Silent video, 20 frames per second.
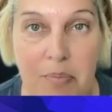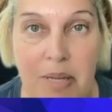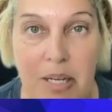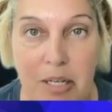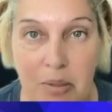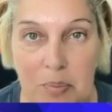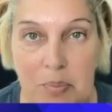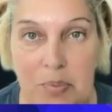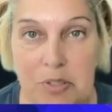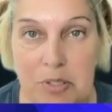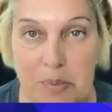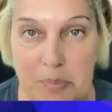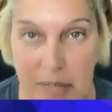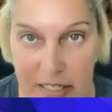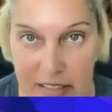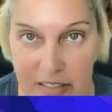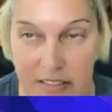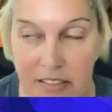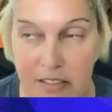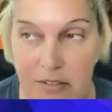male
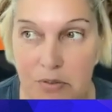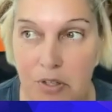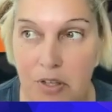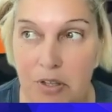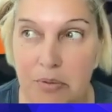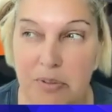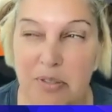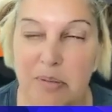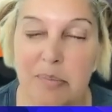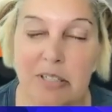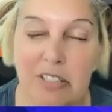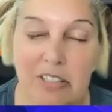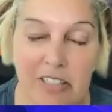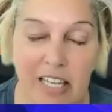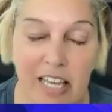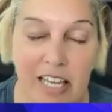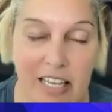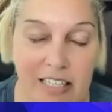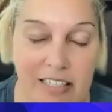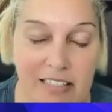perspective or through the male
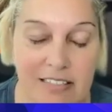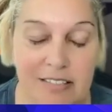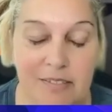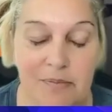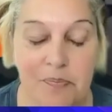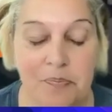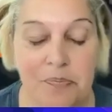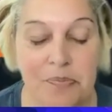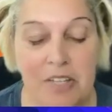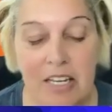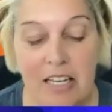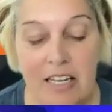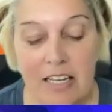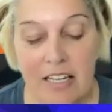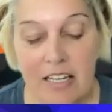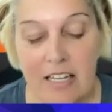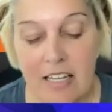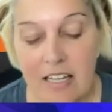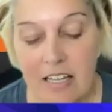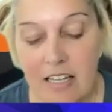gaze.
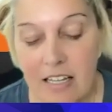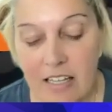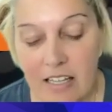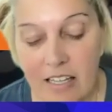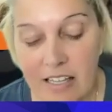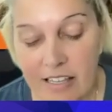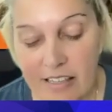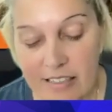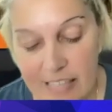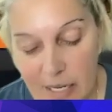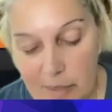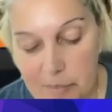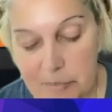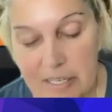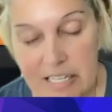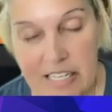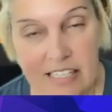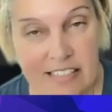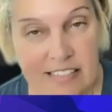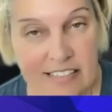That
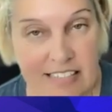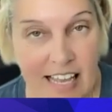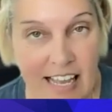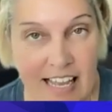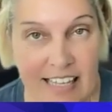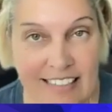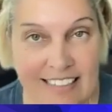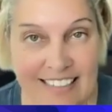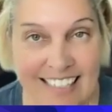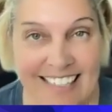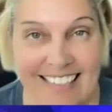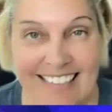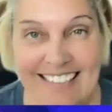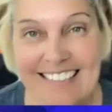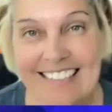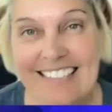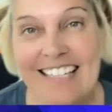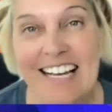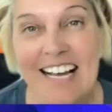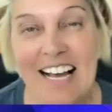being said,
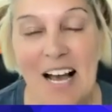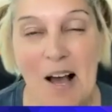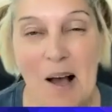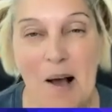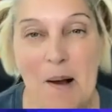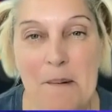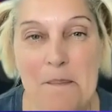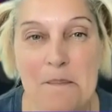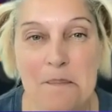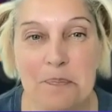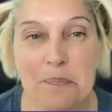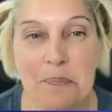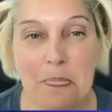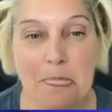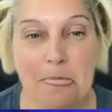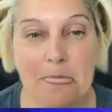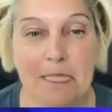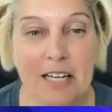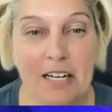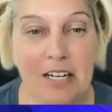
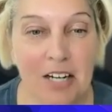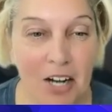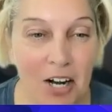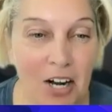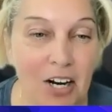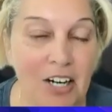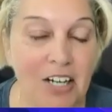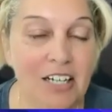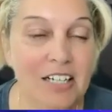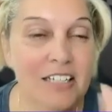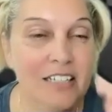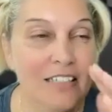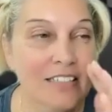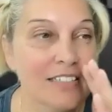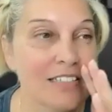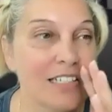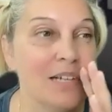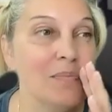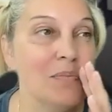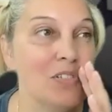there are
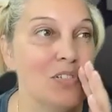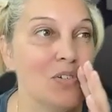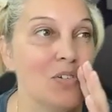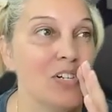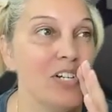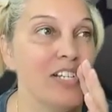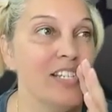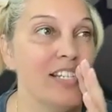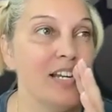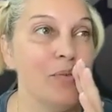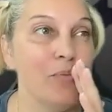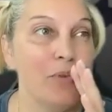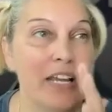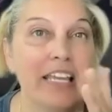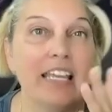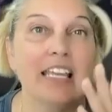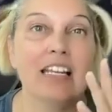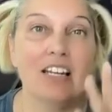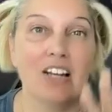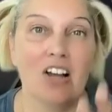some stories that we
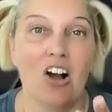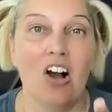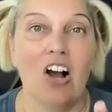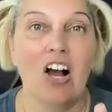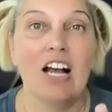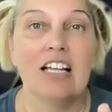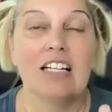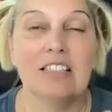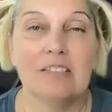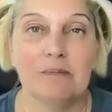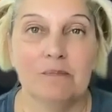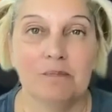cannot